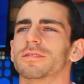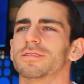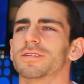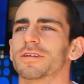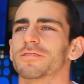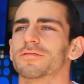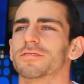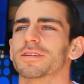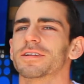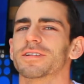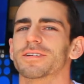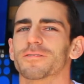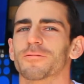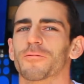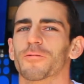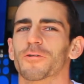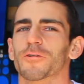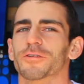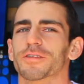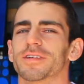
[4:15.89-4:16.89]
Definitely
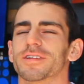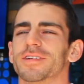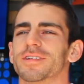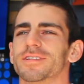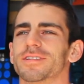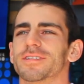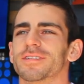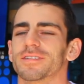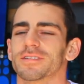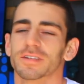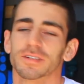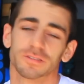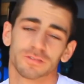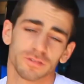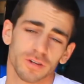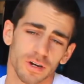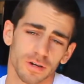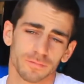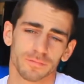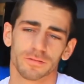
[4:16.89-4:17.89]
worth it. This
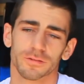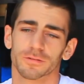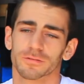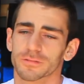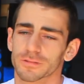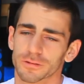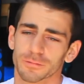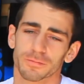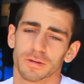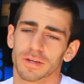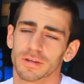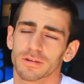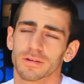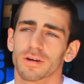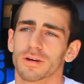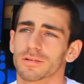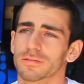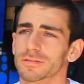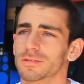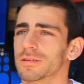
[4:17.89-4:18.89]
job for sure paid it
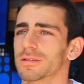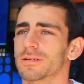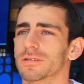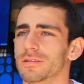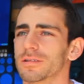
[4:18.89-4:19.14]
off, so.